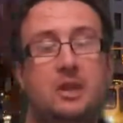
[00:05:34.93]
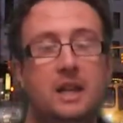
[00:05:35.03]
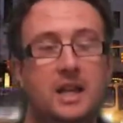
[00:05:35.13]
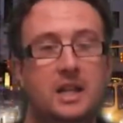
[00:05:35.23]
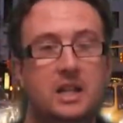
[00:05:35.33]

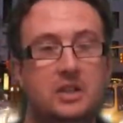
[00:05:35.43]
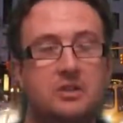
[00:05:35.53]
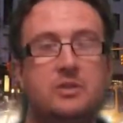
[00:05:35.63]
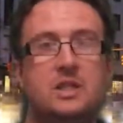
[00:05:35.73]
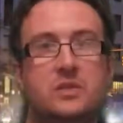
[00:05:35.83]
I
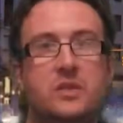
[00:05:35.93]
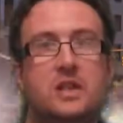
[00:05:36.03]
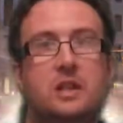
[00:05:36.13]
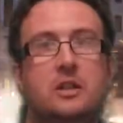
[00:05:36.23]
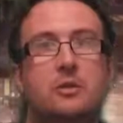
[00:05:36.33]
do these
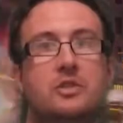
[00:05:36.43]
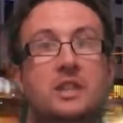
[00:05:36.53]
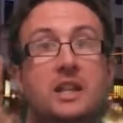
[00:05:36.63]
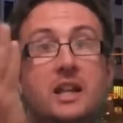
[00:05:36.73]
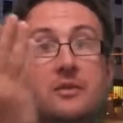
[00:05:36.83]
videos and
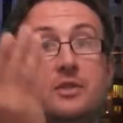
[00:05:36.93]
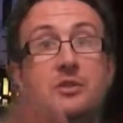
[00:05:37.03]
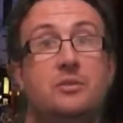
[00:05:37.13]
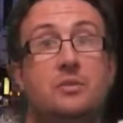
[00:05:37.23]
then I have to,